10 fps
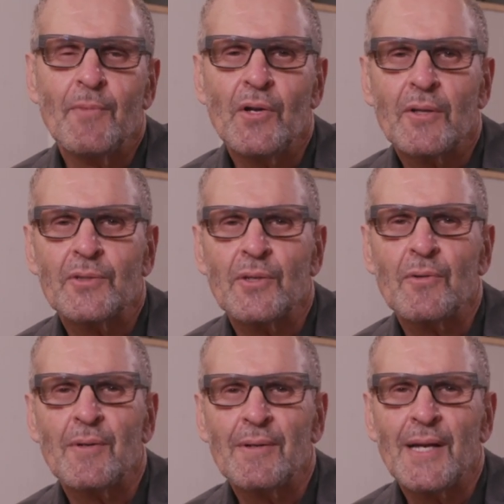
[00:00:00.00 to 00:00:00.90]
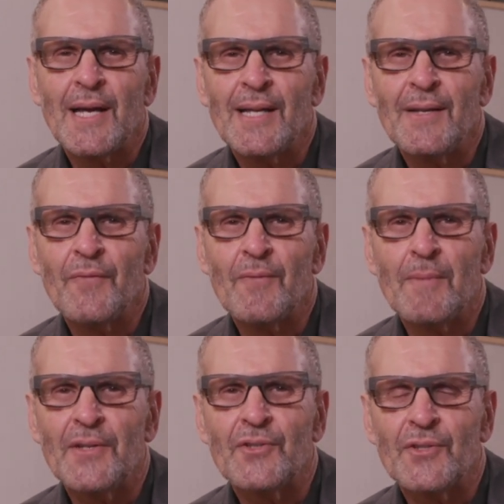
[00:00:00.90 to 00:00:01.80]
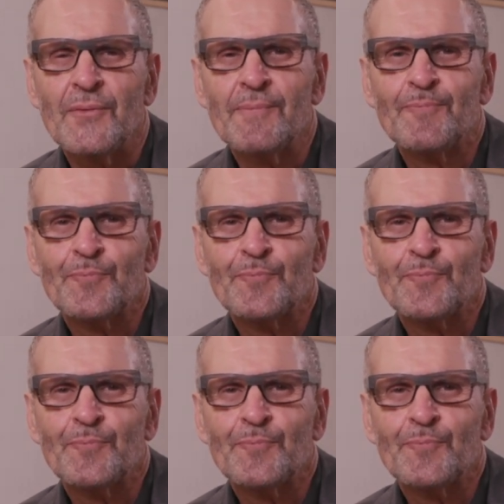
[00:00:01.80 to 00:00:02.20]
we also had information